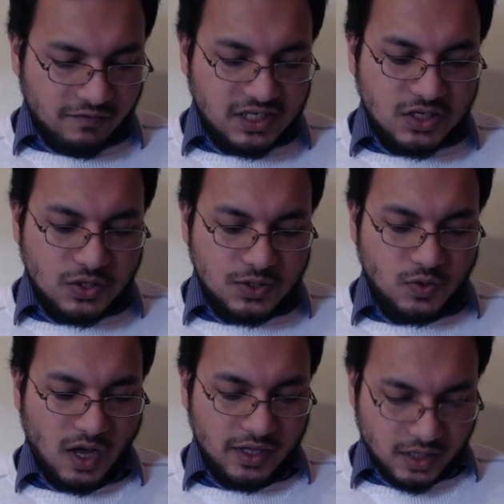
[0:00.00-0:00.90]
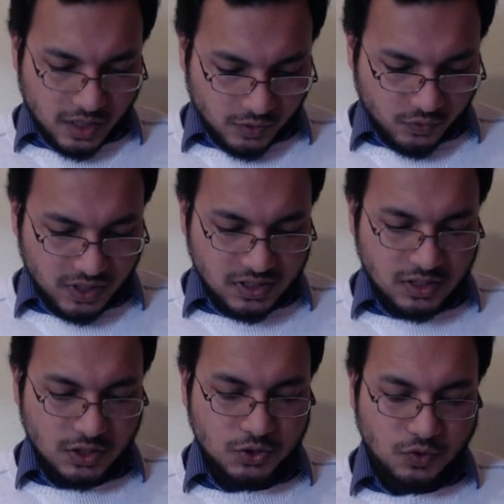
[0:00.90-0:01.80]
visitors to other
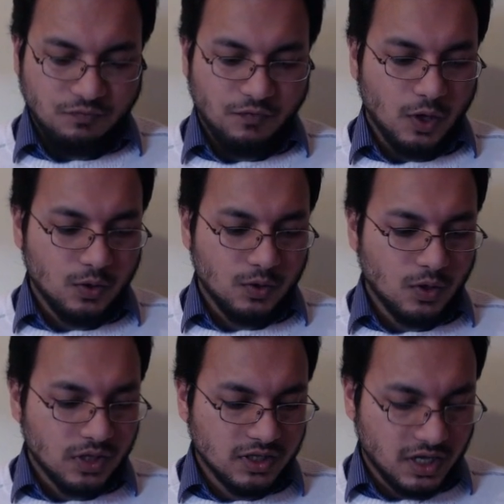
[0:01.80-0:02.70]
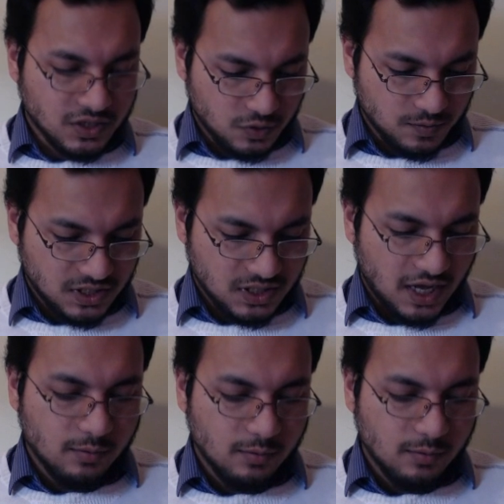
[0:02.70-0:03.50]
countries should follow local customs